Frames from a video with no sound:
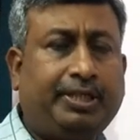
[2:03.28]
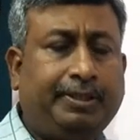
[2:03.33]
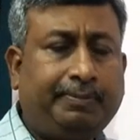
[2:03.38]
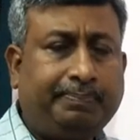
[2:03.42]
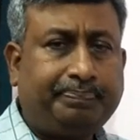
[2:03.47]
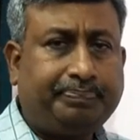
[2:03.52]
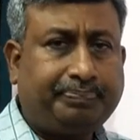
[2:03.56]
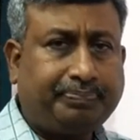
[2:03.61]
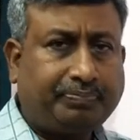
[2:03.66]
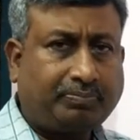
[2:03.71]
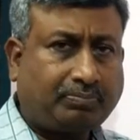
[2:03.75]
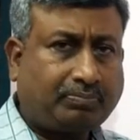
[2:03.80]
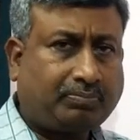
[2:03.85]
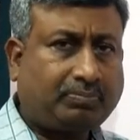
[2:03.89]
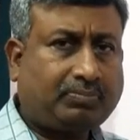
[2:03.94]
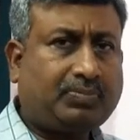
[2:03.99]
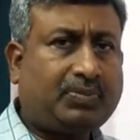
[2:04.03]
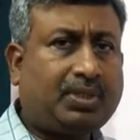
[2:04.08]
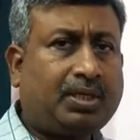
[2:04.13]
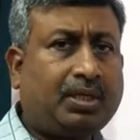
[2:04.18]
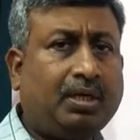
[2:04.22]
in
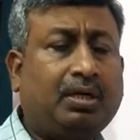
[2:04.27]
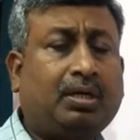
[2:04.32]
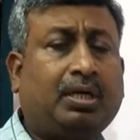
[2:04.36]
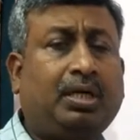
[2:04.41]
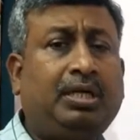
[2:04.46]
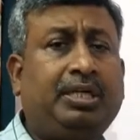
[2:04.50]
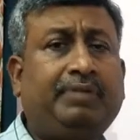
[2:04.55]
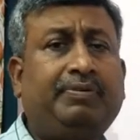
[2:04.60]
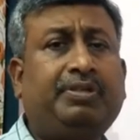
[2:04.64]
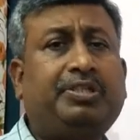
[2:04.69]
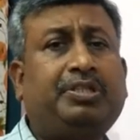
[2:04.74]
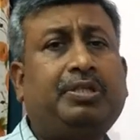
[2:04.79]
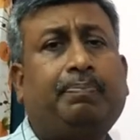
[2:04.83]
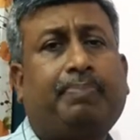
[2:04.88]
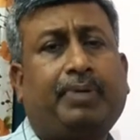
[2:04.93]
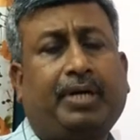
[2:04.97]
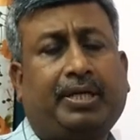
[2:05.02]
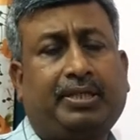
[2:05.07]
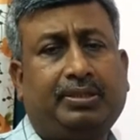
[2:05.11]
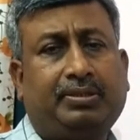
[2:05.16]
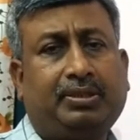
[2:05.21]
cultivation
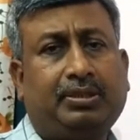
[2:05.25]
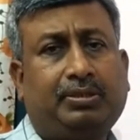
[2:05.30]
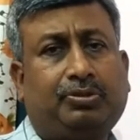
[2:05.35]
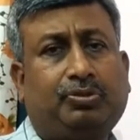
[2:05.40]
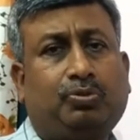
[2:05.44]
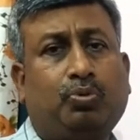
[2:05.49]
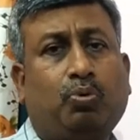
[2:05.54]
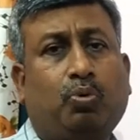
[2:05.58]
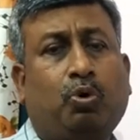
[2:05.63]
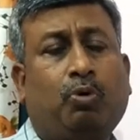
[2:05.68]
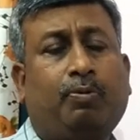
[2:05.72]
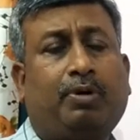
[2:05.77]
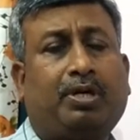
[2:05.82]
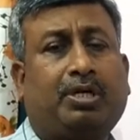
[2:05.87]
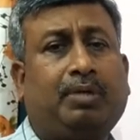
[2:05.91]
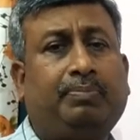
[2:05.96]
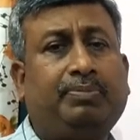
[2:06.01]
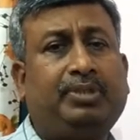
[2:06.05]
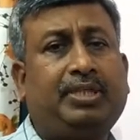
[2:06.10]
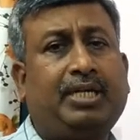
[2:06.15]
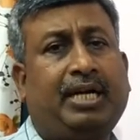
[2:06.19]
practices to
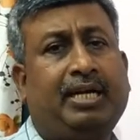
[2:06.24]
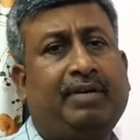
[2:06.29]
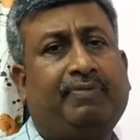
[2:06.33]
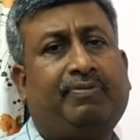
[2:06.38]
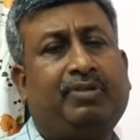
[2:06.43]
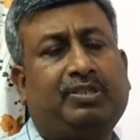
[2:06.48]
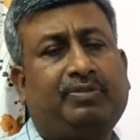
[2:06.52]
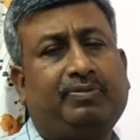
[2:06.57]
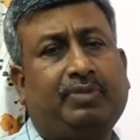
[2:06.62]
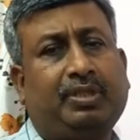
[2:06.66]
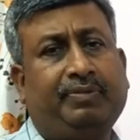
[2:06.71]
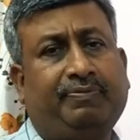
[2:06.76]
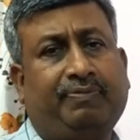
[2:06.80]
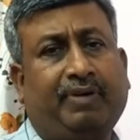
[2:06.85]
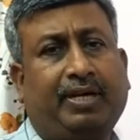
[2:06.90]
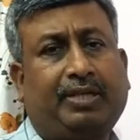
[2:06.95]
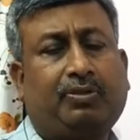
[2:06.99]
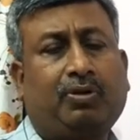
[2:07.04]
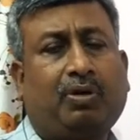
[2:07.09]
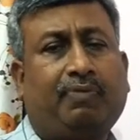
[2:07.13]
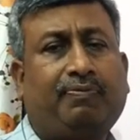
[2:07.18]
overcome the adverse
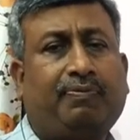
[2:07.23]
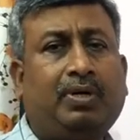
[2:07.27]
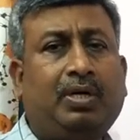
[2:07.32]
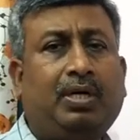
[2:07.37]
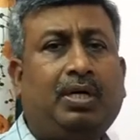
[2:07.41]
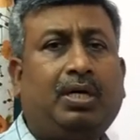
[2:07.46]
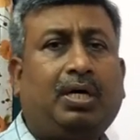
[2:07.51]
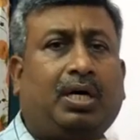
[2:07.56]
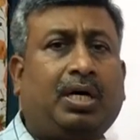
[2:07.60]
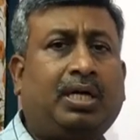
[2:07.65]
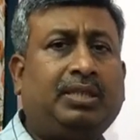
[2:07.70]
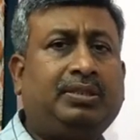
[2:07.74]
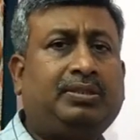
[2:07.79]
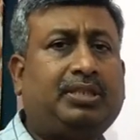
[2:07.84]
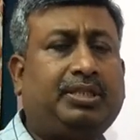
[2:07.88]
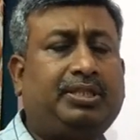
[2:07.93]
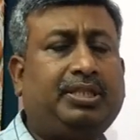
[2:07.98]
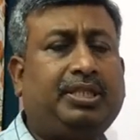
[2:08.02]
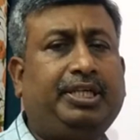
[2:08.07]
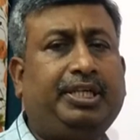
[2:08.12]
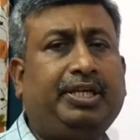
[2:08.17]
effect of
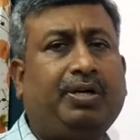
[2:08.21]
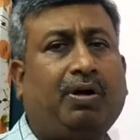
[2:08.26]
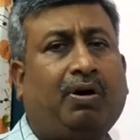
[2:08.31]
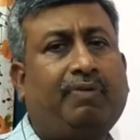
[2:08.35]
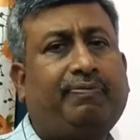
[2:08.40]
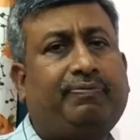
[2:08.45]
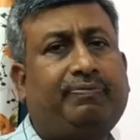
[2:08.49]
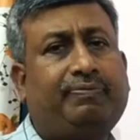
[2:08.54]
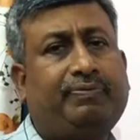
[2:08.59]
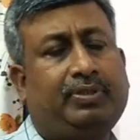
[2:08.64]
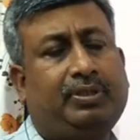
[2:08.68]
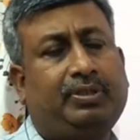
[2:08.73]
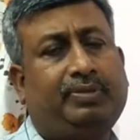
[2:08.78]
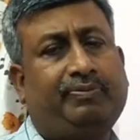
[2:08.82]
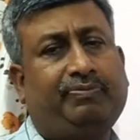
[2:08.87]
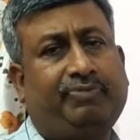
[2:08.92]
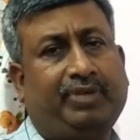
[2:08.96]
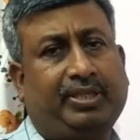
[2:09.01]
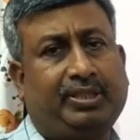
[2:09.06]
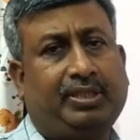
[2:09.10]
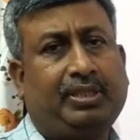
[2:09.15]
uncertainty of
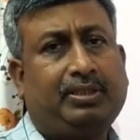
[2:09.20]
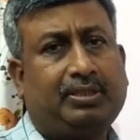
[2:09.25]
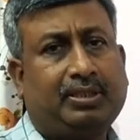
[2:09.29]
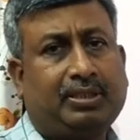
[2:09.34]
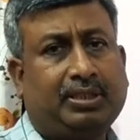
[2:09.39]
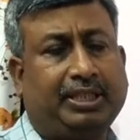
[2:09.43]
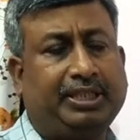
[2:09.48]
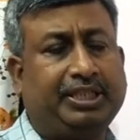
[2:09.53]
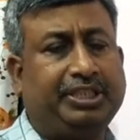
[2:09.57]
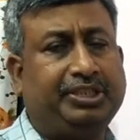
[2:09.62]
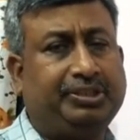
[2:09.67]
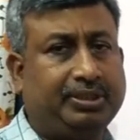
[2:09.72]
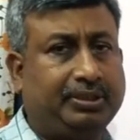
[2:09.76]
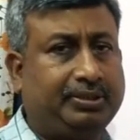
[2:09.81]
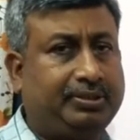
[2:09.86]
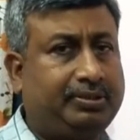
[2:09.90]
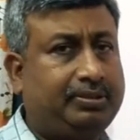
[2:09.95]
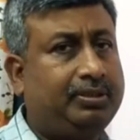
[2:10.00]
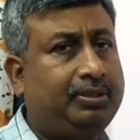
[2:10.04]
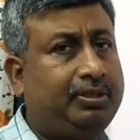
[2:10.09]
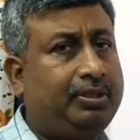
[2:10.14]
weather
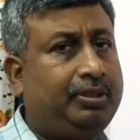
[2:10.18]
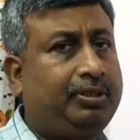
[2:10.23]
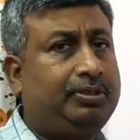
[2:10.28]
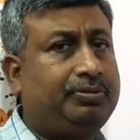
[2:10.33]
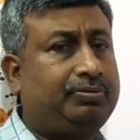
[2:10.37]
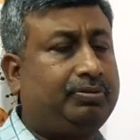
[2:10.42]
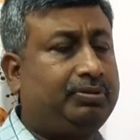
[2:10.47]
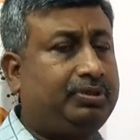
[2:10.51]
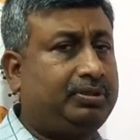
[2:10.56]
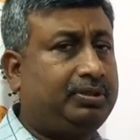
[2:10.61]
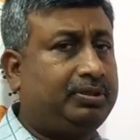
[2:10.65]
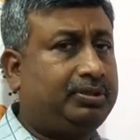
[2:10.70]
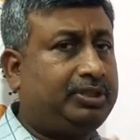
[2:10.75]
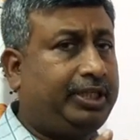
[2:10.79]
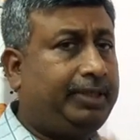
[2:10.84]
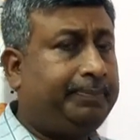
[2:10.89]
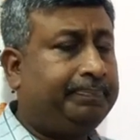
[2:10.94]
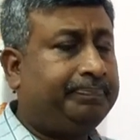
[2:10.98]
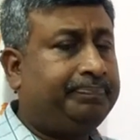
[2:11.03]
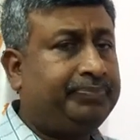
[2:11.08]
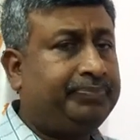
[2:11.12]
conditions. So this is the